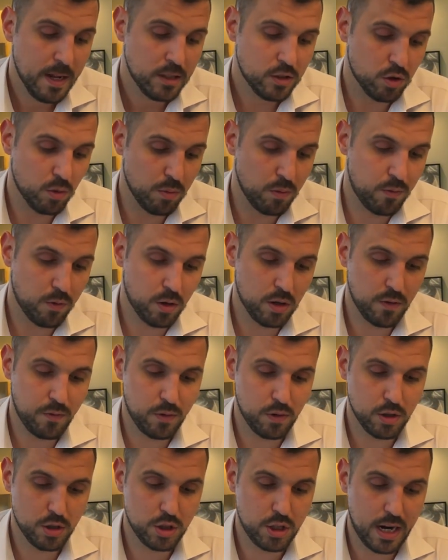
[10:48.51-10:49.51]
So before the
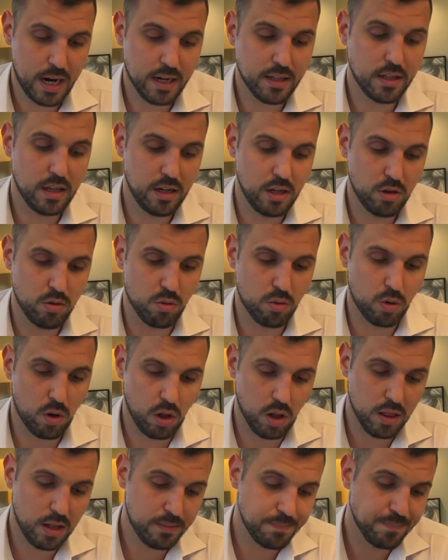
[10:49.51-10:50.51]
first check, they need to
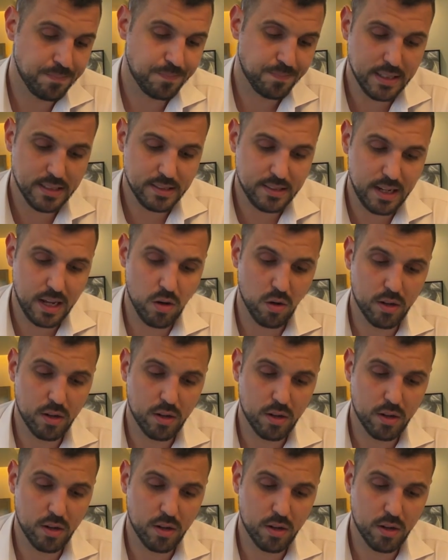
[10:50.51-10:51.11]
call them and say,